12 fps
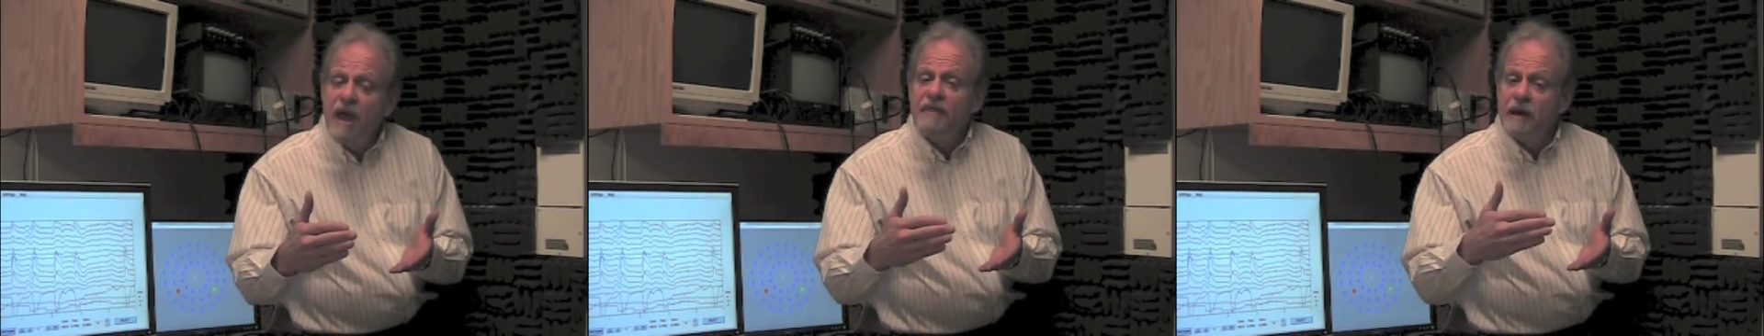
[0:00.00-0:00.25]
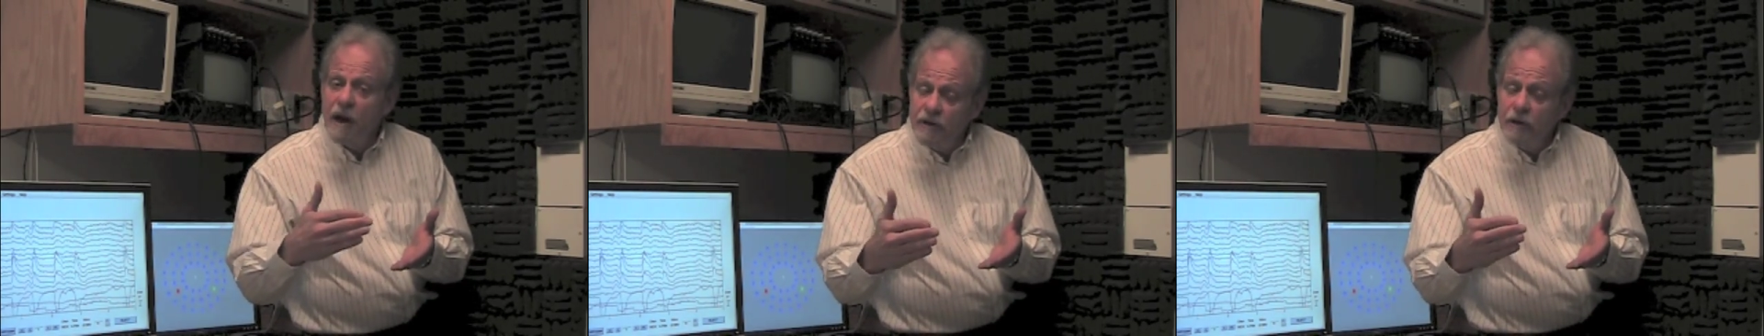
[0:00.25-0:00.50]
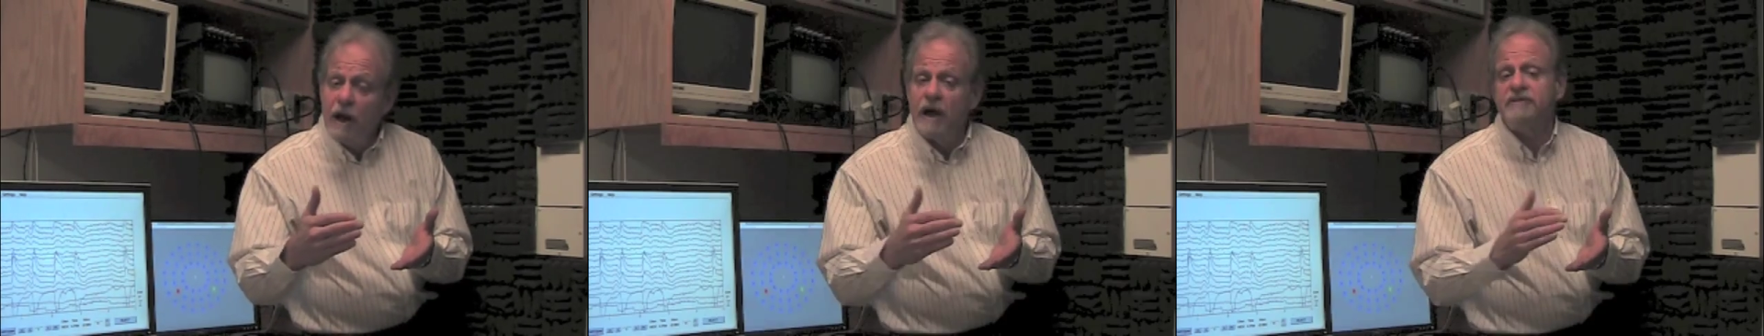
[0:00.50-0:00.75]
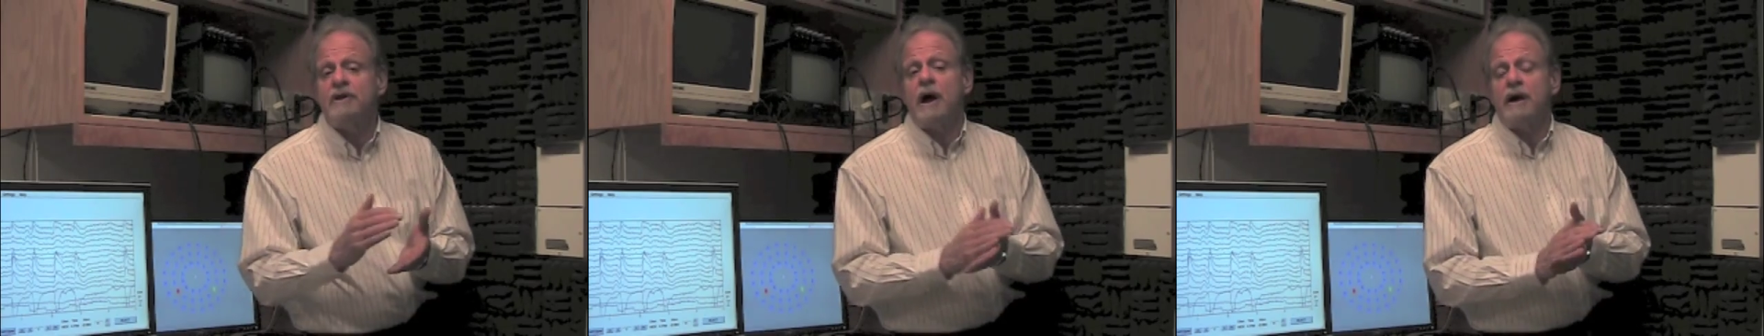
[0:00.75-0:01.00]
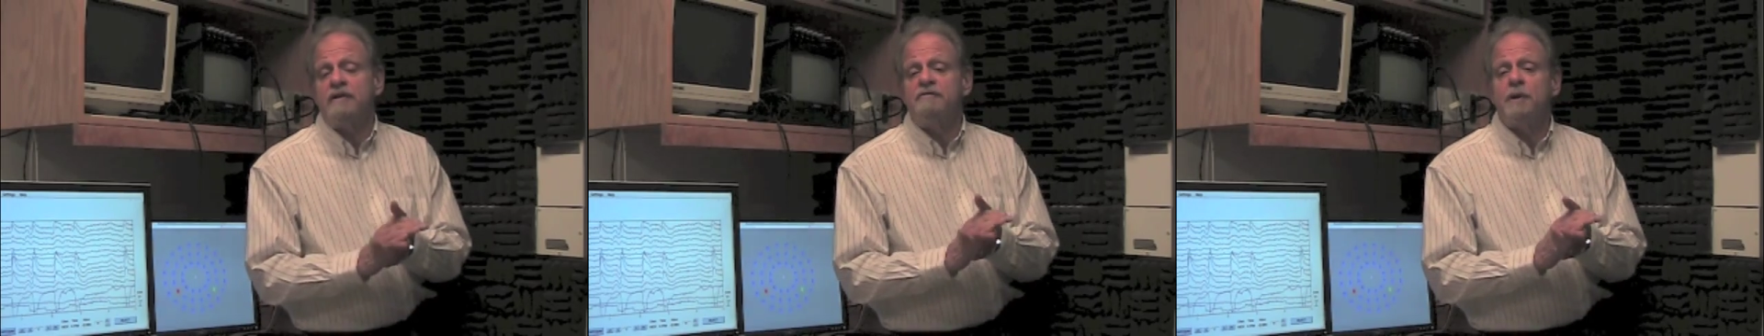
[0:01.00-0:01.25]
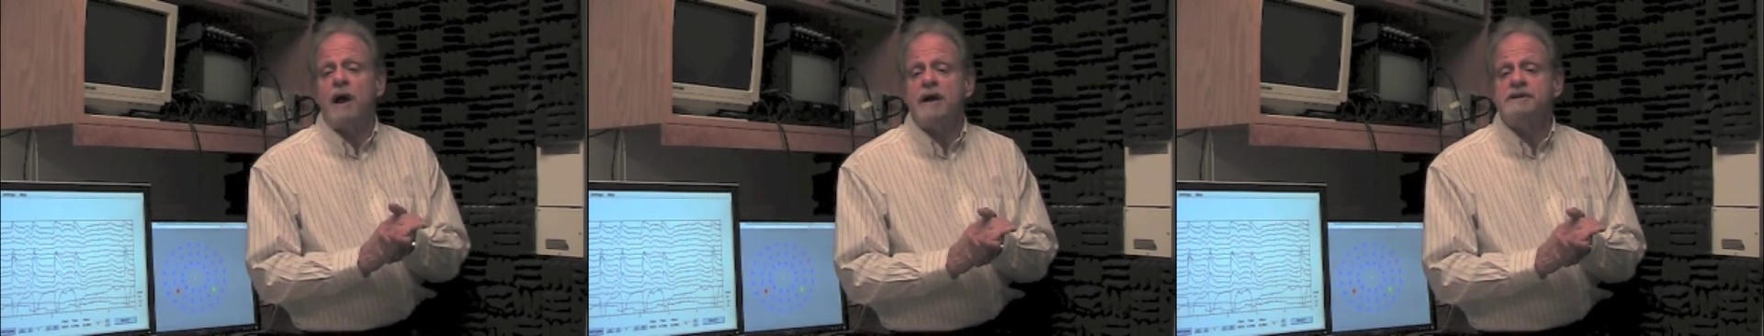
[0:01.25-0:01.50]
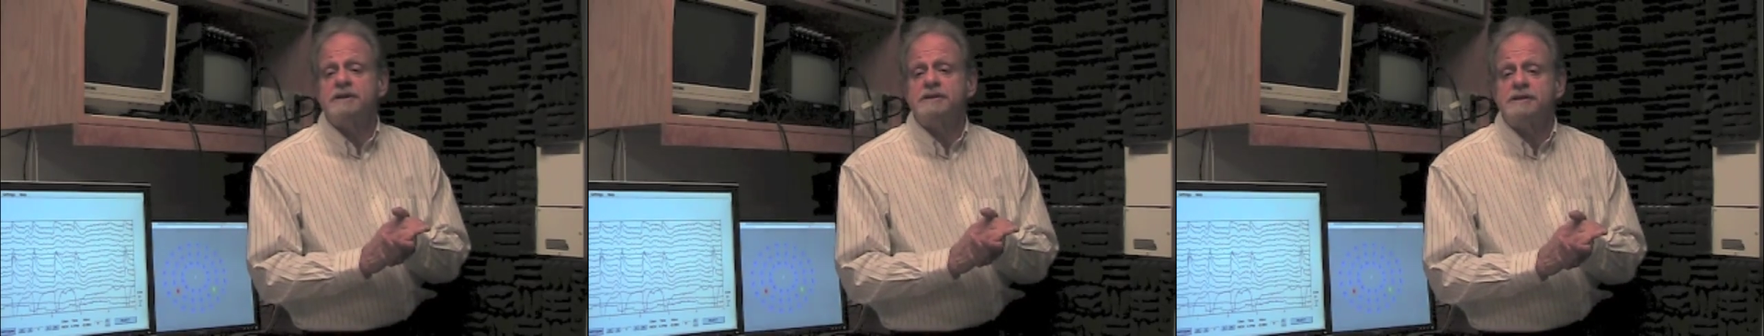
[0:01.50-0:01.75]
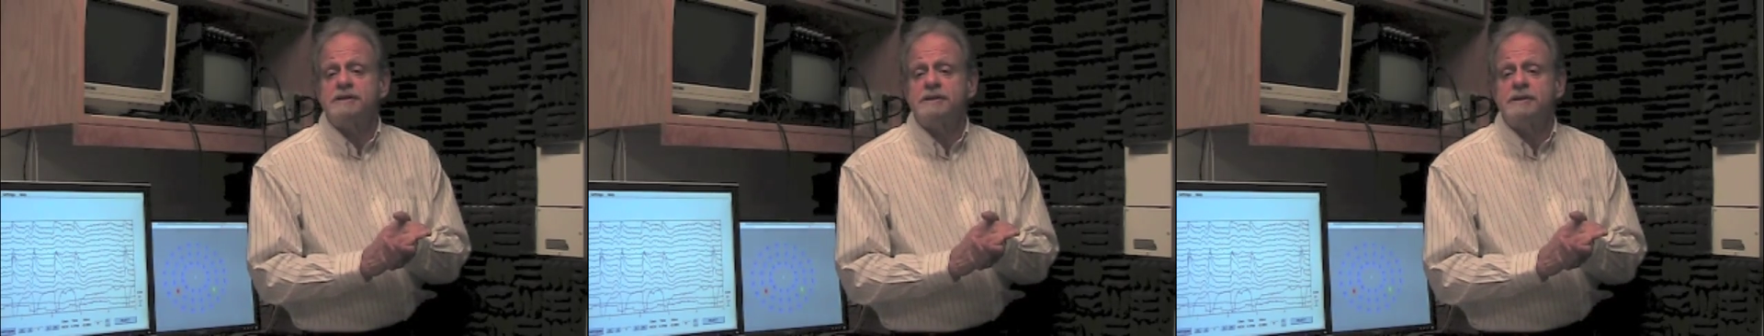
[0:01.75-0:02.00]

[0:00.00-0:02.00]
that underlies cognitive processes.